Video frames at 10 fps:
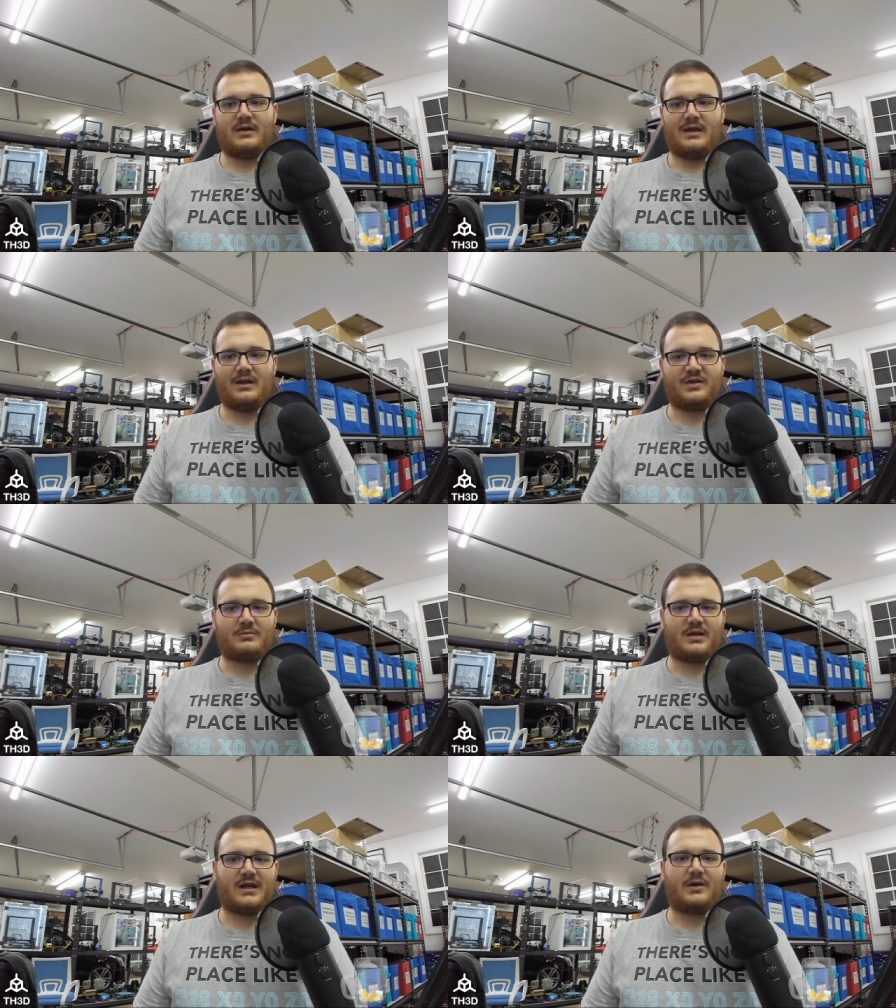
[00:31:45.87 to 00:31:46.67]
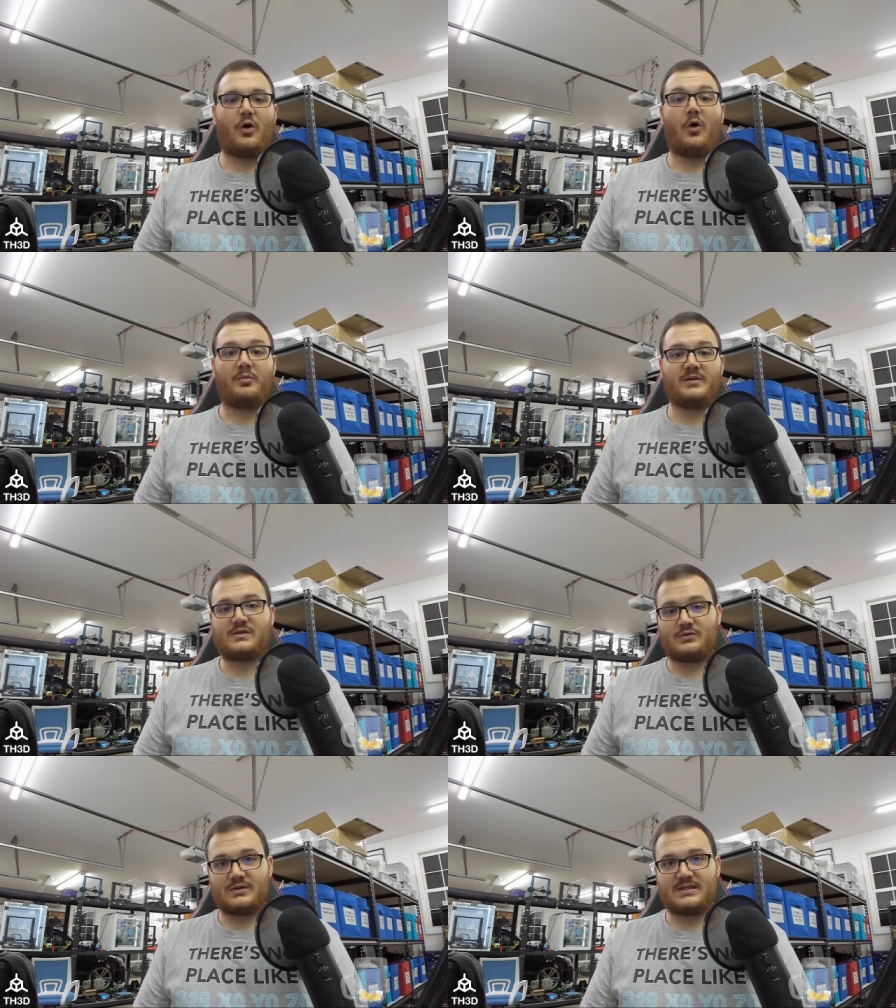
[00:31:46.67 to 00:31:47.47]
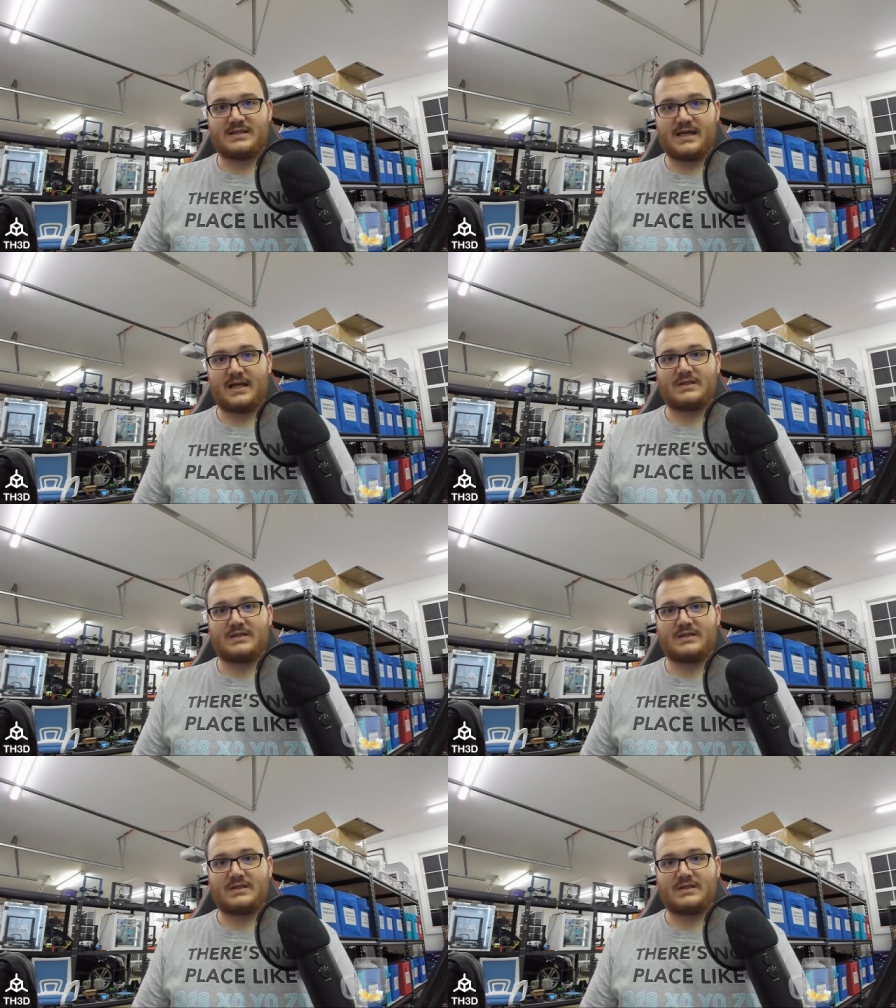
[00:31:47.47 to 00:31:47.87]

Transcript: E3D open source design.